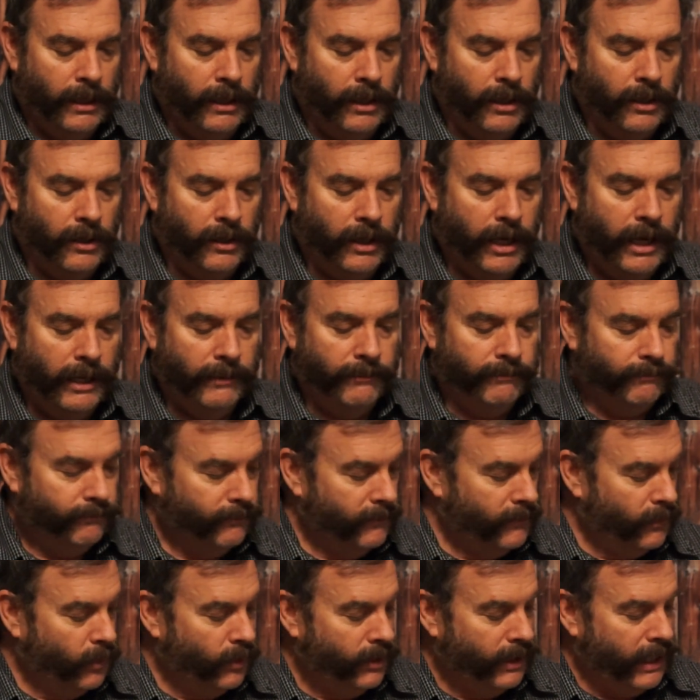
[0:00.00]
All right,
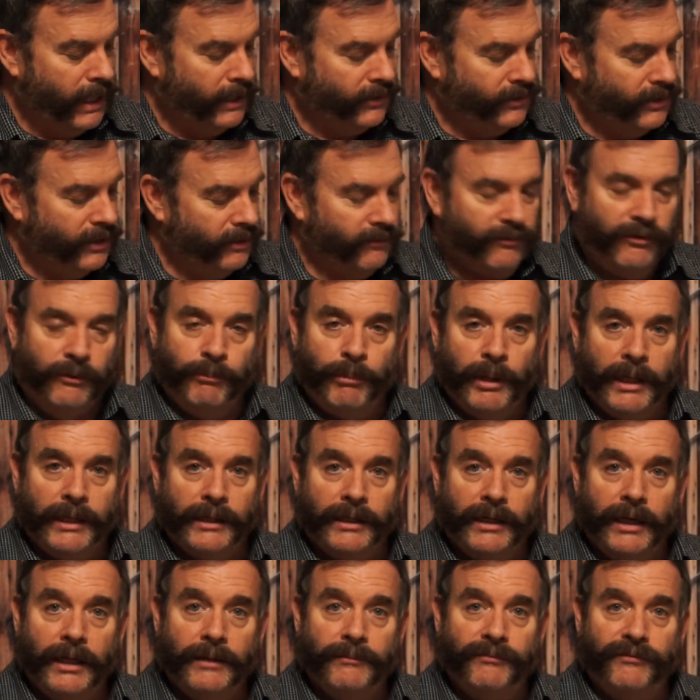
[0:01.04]
well, that's it for Blend
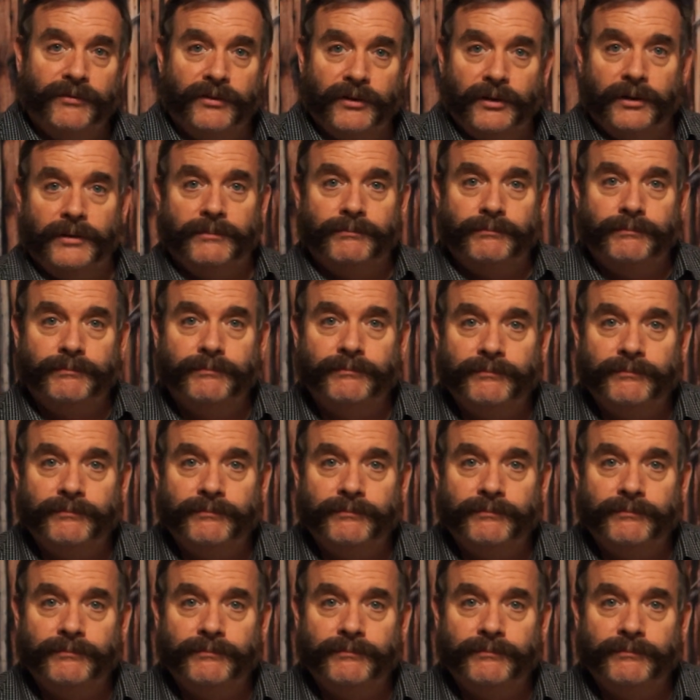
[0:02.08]
Club for